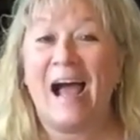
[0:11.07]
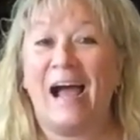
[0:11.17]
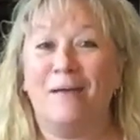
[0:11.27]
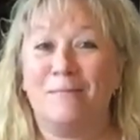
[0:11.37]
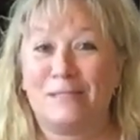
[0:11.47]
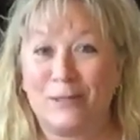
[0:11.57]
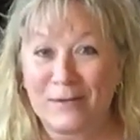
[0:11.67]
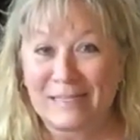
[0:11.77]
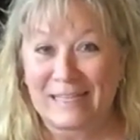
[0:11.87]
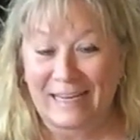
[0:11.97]
I'm so
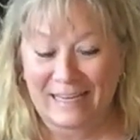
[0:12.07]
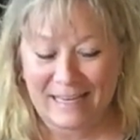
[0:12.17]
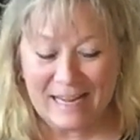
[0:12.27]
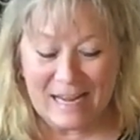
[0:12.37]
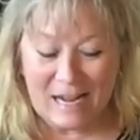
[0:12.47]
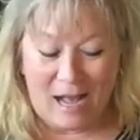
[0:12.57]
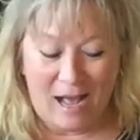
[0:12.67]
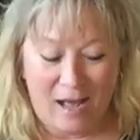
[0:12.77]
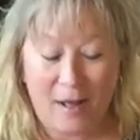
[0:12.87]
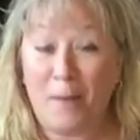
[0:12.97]
excited. Uh,